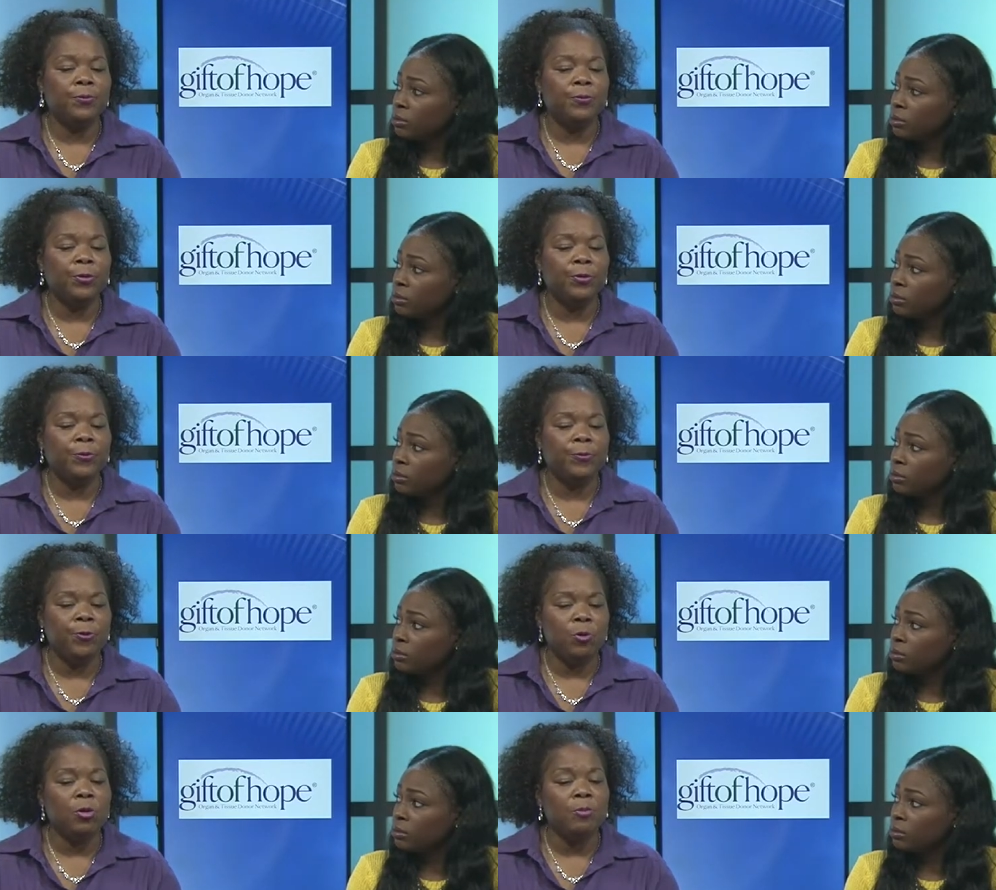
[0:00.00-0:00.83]
Speaker 1: for
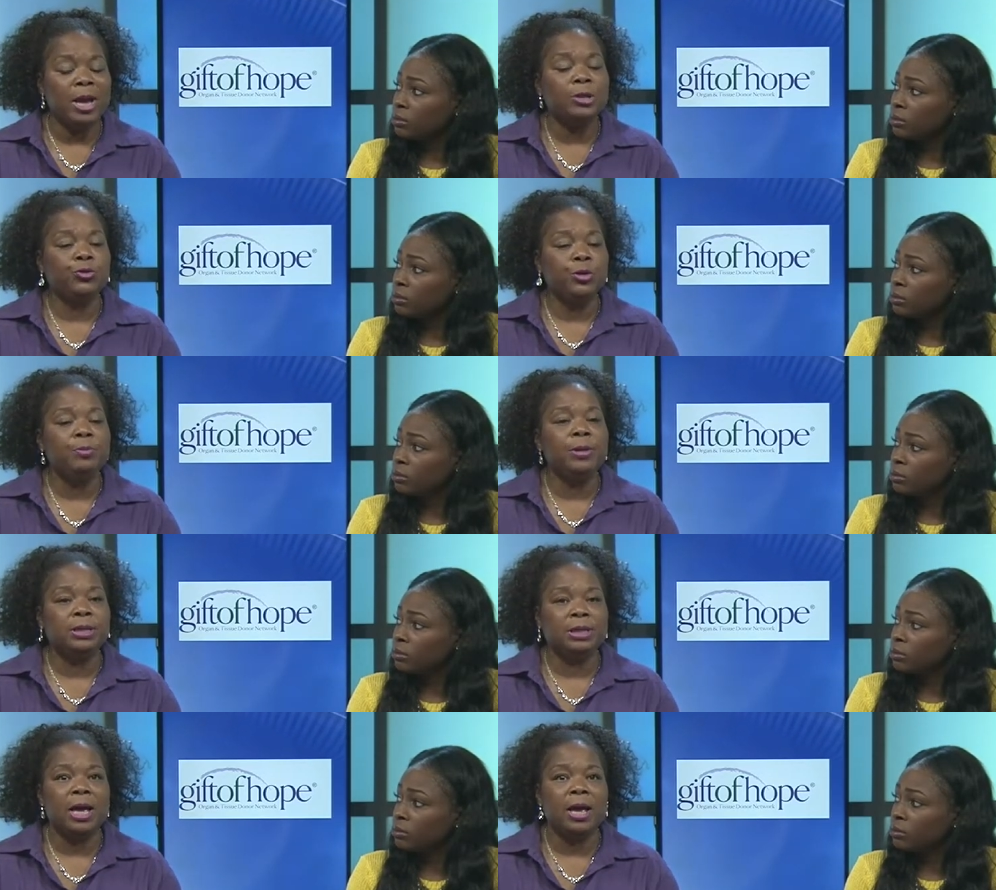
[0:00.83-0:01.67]
four, my treatment
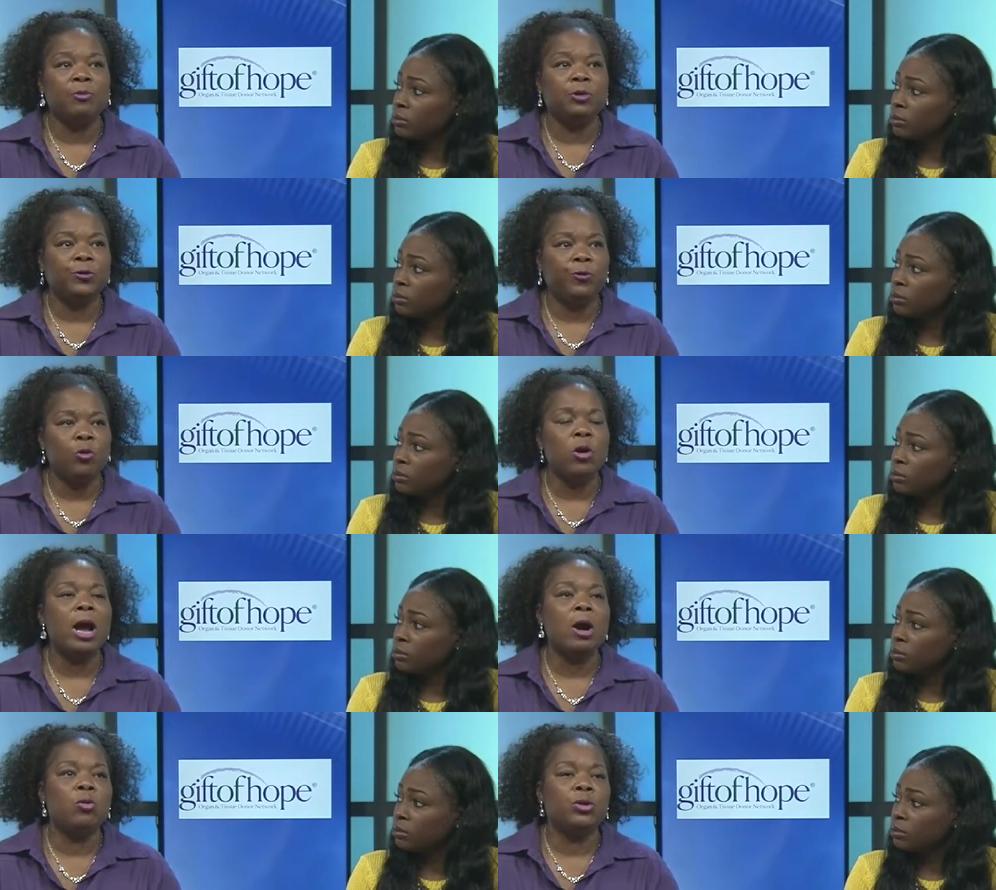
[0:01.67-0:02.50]
time was four
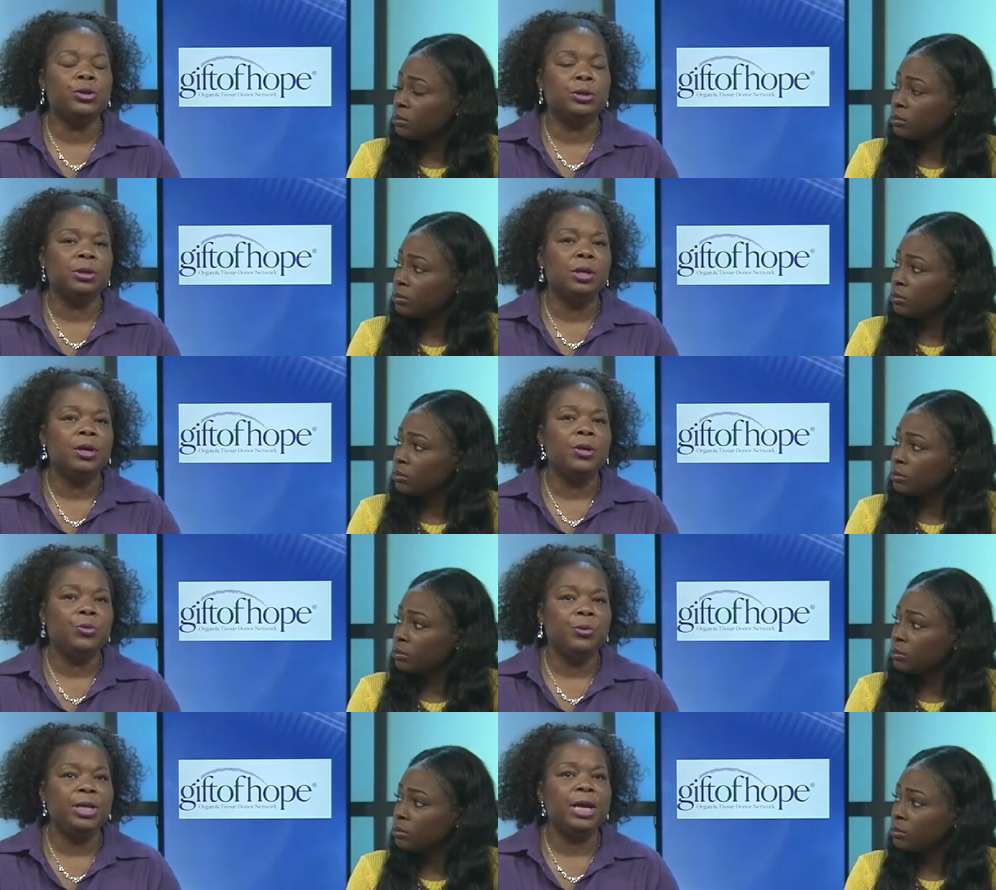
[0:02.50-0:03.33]
hours,
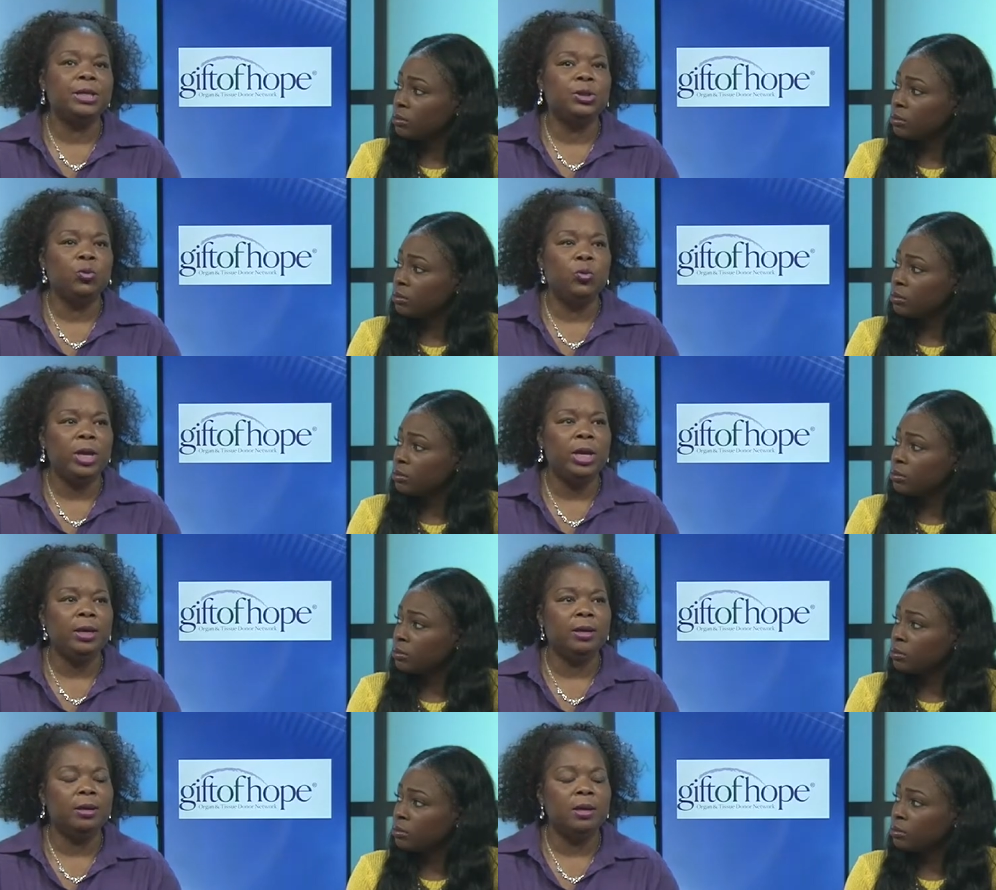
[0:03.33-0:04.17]
three days a
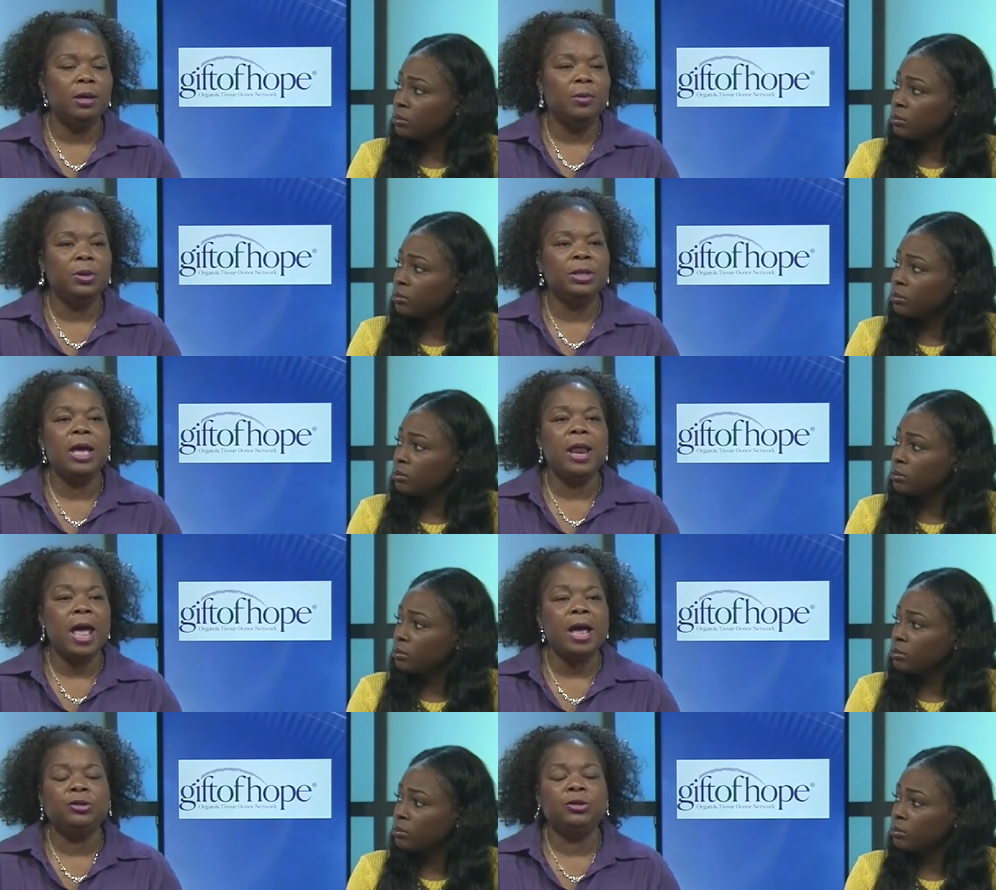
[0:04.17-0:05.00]
week, but that
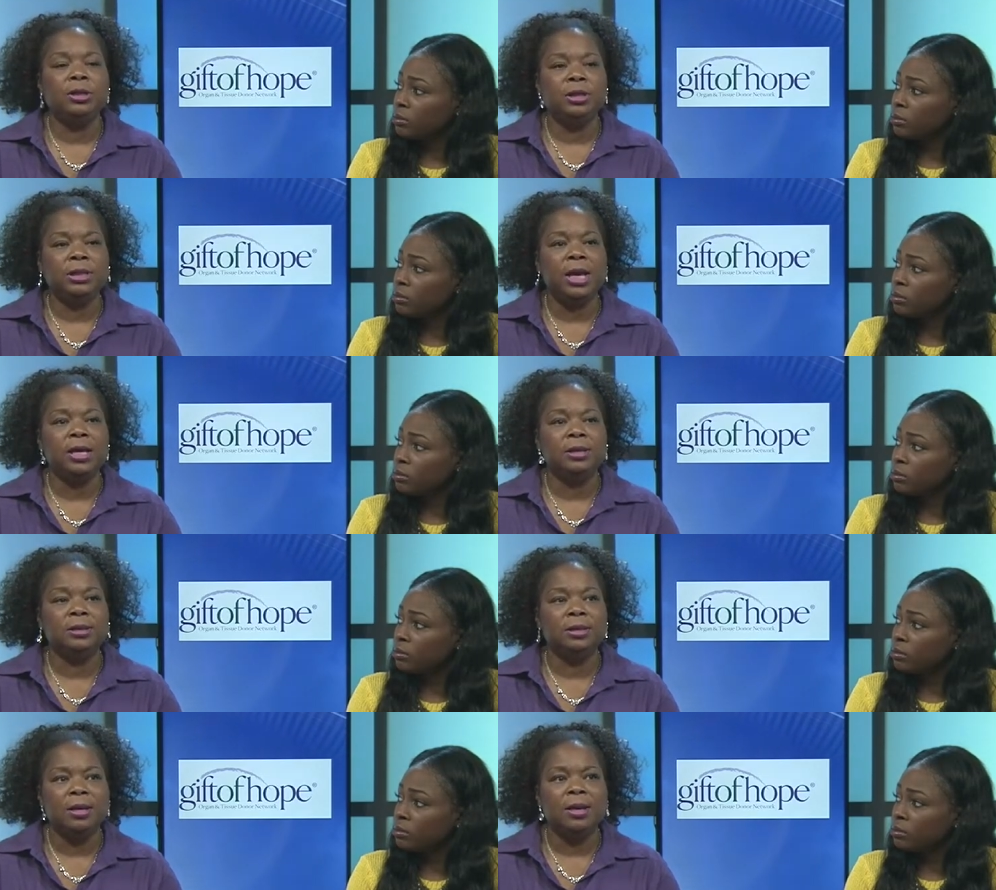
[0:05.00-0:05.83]
actually takes
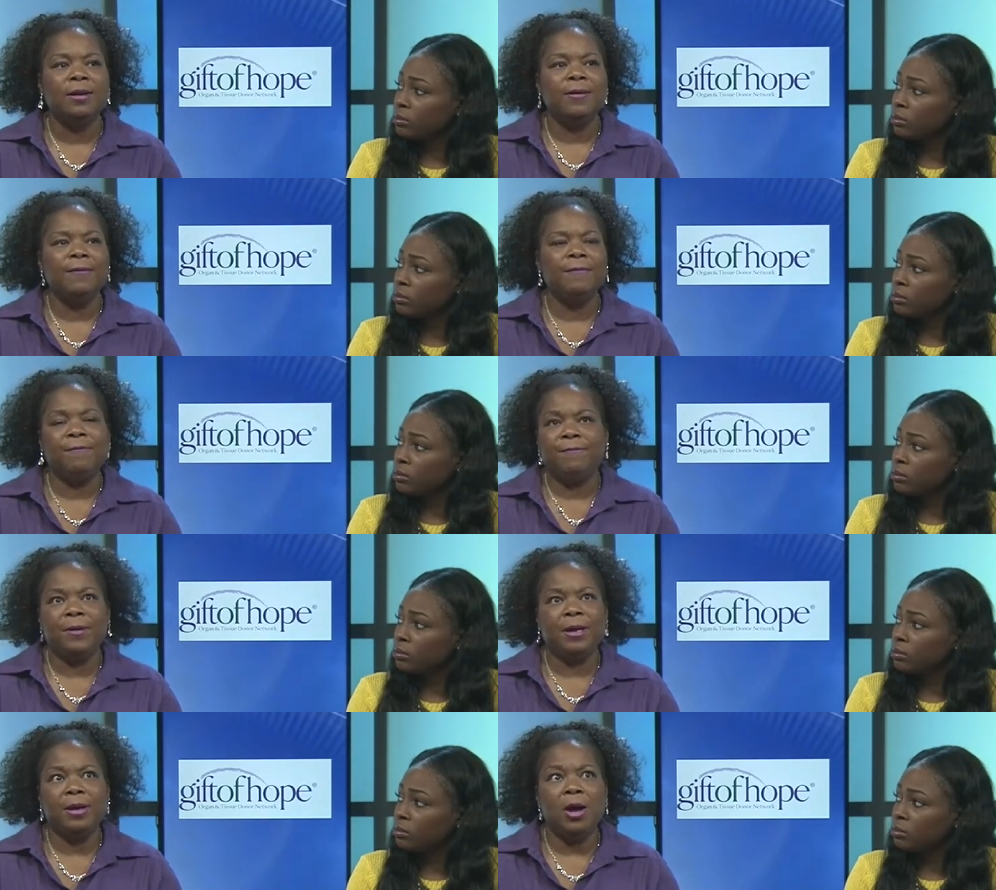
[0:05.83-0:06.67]

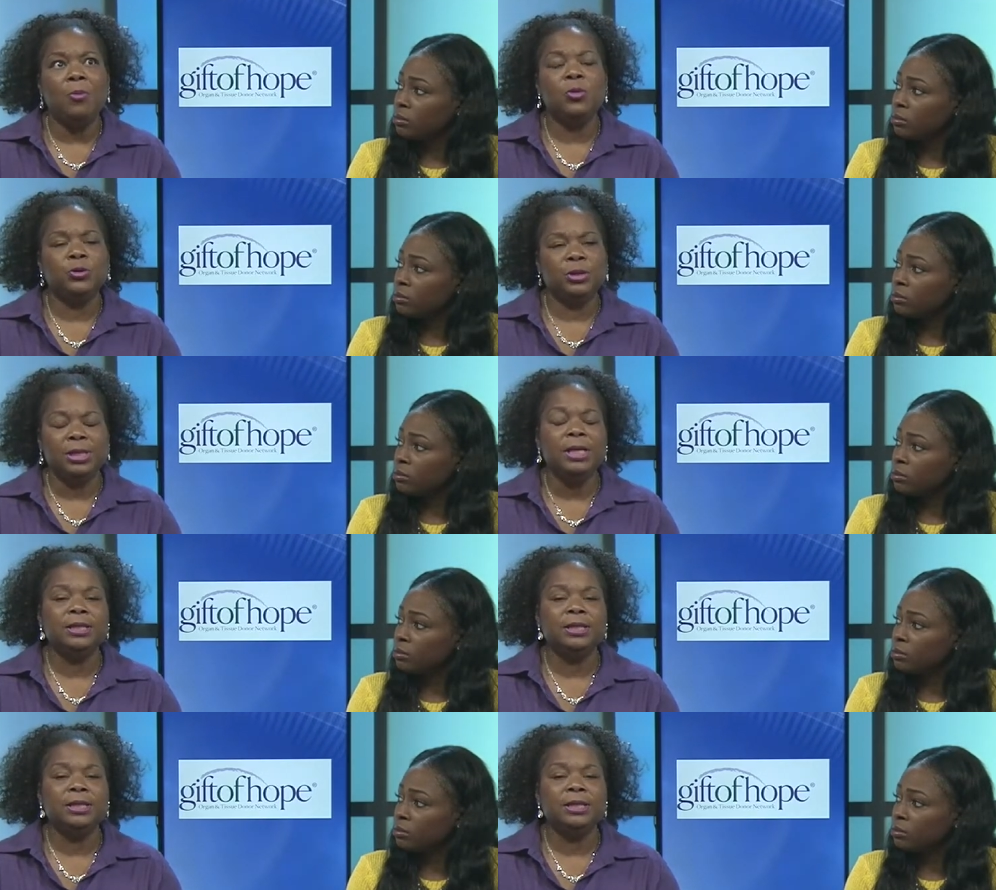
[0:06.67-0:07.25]
almost six